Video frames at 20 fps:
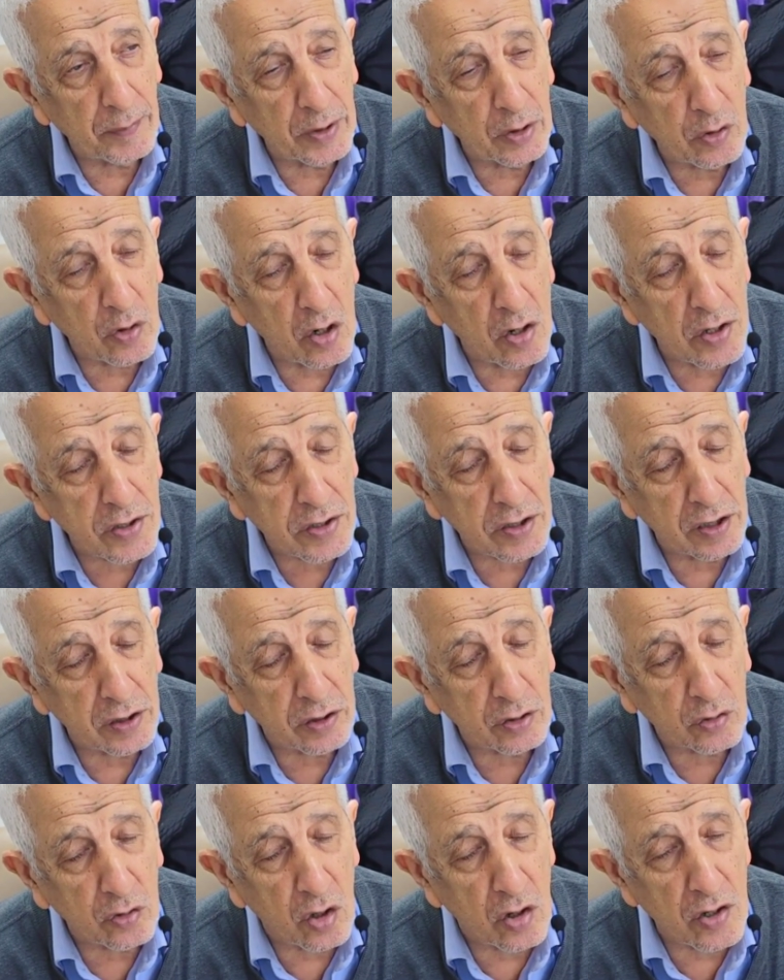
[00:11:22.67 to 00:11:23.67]
because
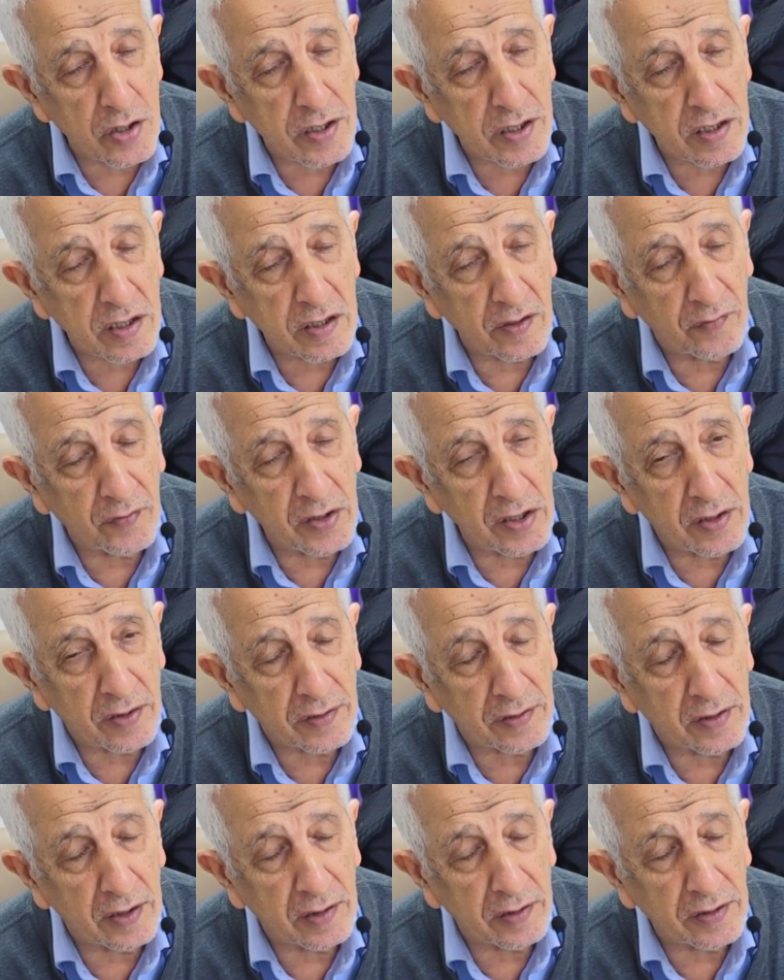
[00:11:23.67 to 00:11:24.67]
it causes a
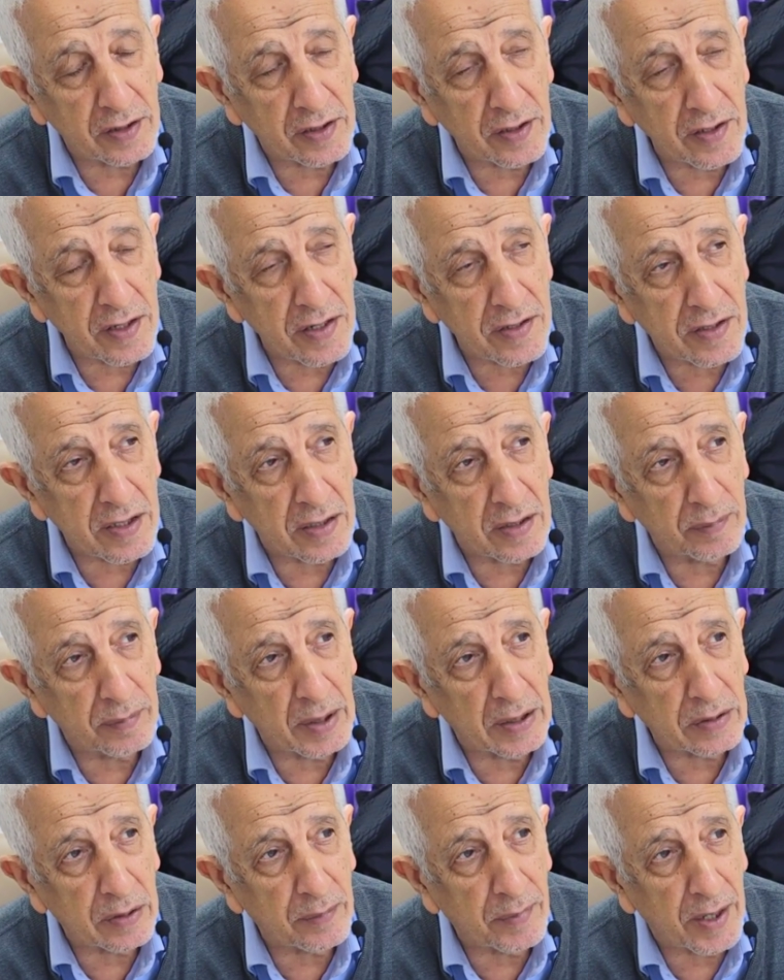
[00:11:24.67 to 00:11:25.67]
severe decrease in the
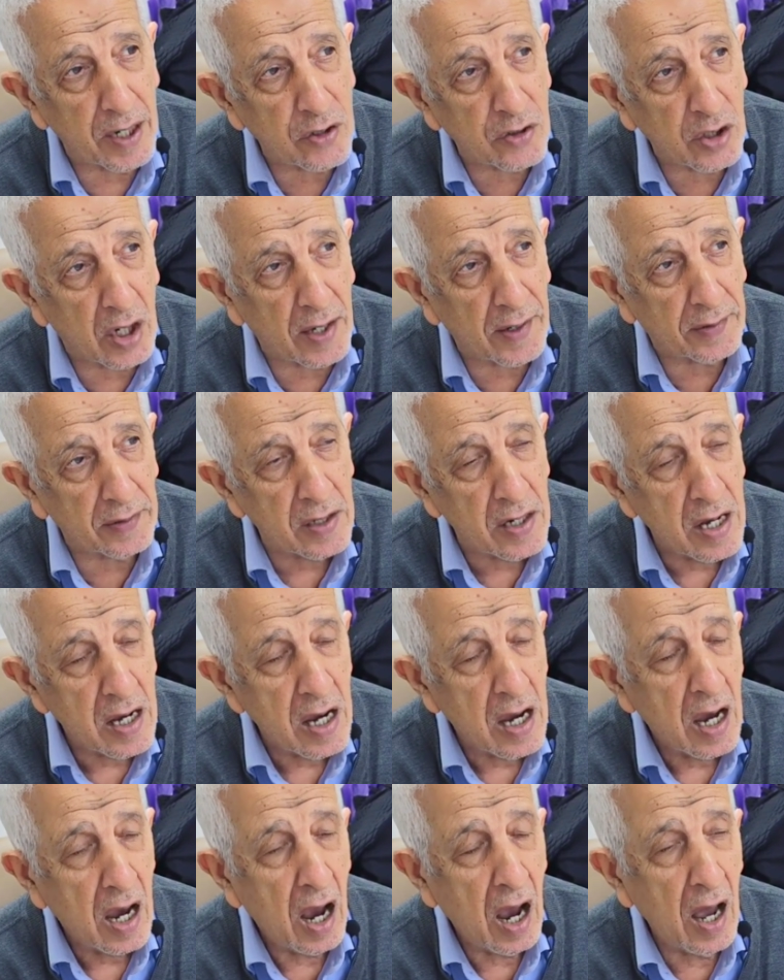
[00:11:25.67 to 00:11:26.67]
blood pressure
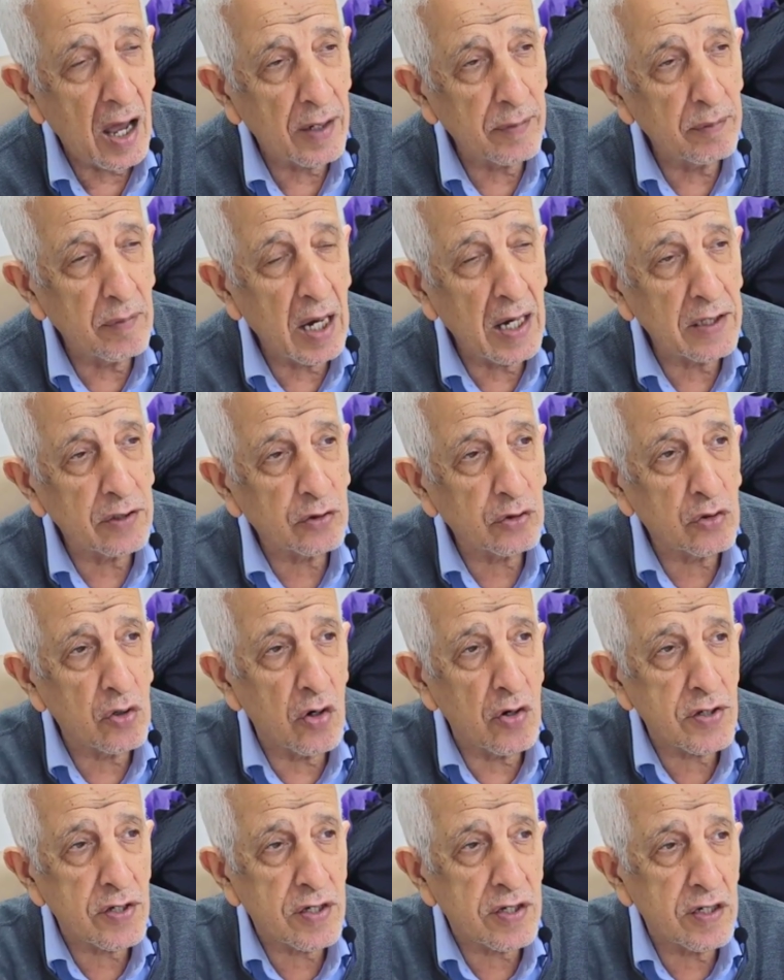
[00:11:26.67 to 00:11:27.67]
and might
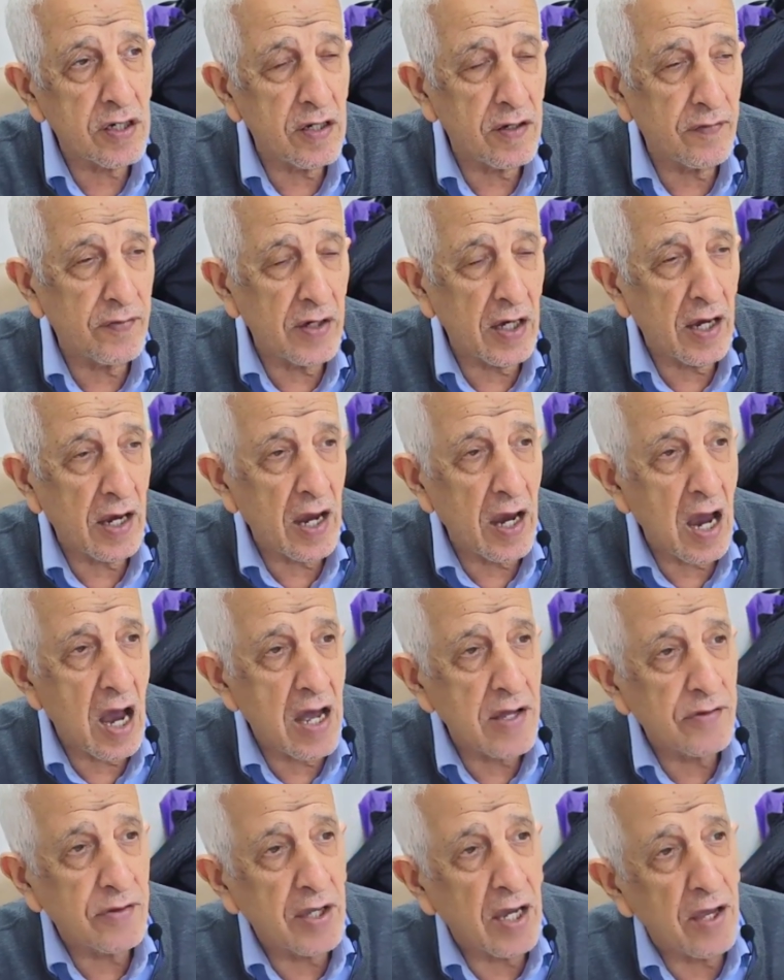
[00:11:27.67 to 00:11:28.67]
cause CVA
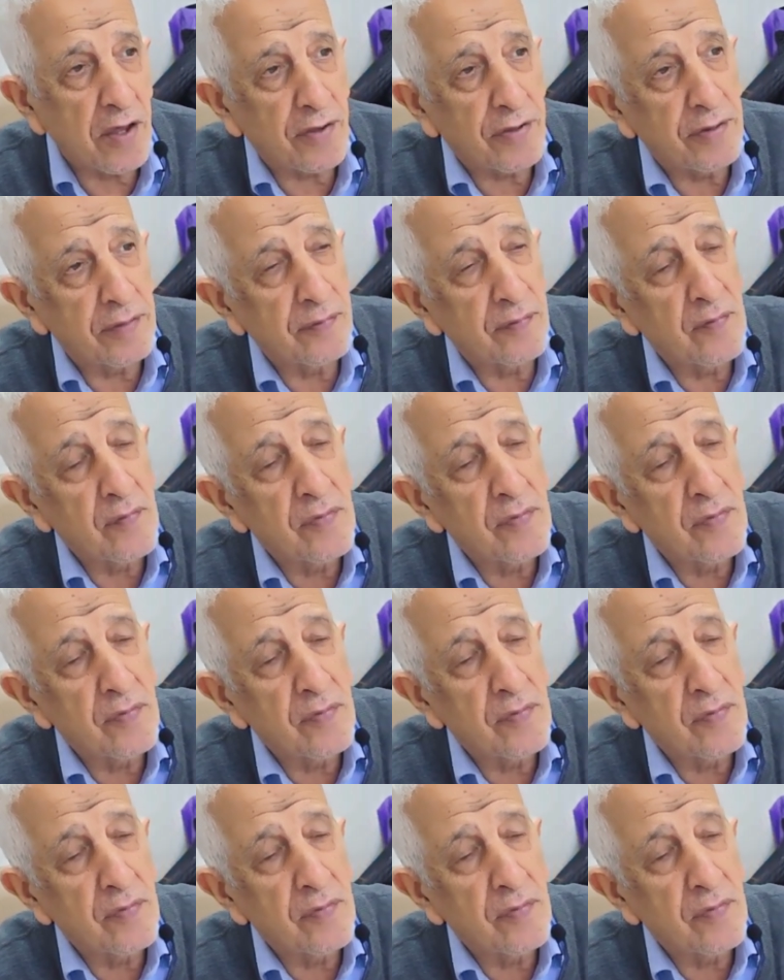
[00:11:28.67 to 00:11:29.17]
and death.